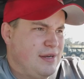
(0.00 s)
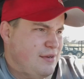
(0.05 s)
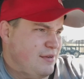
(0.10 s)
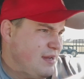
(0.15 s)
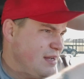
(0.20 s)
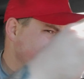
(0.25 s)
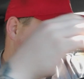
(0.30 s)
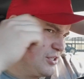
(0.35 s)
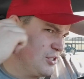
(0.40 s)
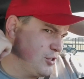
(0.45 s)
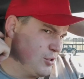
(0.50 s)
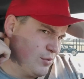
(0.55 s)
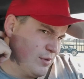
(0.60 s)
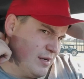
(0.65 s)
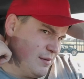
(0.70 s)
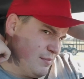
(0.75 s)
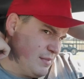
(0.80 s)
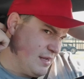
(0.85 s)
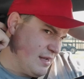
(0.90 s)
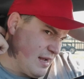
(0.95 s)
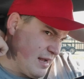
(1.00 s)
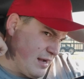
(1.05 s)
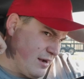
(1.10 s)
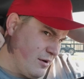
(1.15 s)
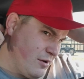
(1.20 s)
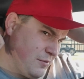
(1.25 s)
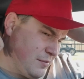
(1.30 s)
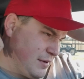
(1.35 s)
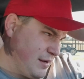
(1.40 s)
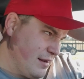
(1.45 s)
you guys trip me
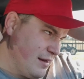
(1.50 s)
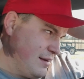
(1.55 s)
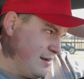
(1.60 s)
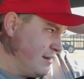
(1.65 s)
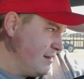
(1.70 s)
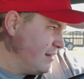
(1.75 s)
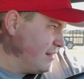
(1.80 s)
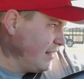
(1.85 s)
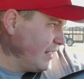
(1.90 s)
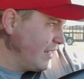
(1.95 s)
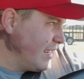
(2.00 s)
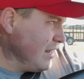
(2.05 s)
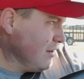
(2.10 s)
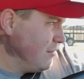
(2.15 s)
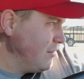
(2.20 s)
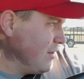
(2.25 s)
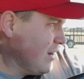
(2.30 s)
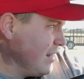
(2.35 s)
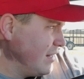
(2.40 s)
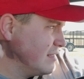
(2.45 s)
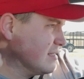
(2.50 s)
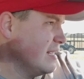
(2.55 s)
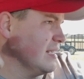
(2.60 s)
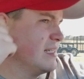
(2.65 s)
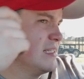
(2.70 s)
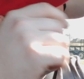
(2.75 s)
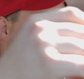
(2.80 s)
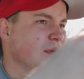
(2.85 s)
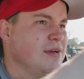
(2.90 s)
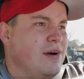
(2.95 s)
out, man. Like, I don't know how to
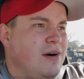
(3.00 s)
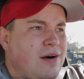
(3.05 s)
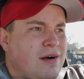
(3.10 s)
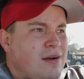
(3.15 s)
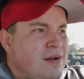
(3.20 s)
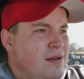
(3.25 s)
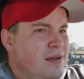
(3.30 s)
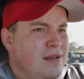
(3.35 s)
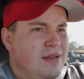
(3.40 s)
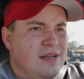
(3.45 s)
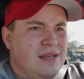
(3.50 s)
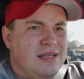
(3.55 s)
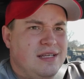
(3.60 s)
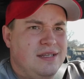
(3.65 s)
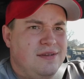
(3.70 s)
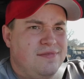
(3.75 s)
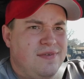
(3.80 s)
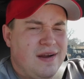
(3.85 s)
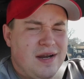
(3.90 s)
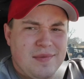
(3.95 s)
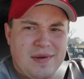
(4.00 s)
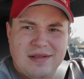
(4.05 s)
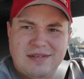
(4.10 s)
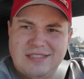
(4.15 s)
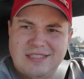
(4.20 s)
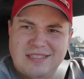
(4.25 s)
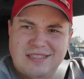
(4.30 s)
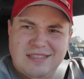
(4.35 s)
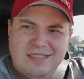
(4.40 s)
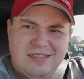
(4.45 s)
take some of y'all. You fight about
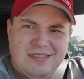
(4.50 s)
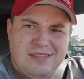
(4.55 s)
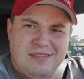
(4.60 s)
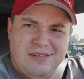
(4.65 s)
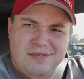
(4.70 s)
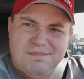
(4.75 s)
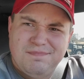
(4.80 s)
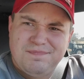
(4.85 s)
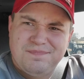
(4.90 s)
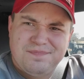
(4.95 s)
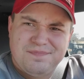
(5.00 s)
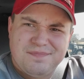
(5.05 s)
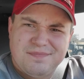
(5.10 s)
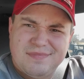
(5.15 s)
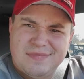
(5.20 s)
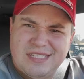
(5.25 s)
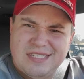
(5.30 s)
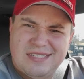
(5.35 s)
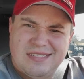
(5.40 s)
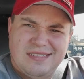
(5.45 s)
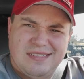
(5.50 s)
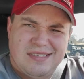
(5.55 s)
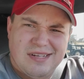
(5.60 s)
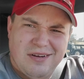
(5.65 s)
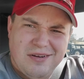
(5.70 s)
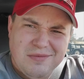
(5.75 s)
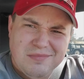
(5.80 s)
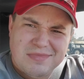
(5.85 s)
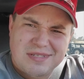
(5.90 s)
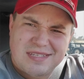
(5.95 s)
just
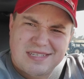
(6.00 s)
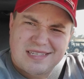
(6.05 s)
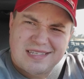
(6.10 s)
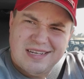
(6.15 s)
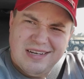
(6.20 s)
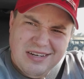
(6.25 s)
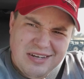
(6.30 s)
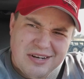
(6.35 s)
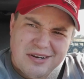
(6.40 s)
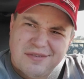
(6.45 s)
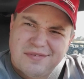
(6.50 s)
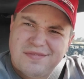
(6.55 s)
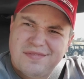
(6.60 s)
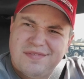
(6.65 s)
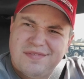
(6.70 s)
dumb stuff.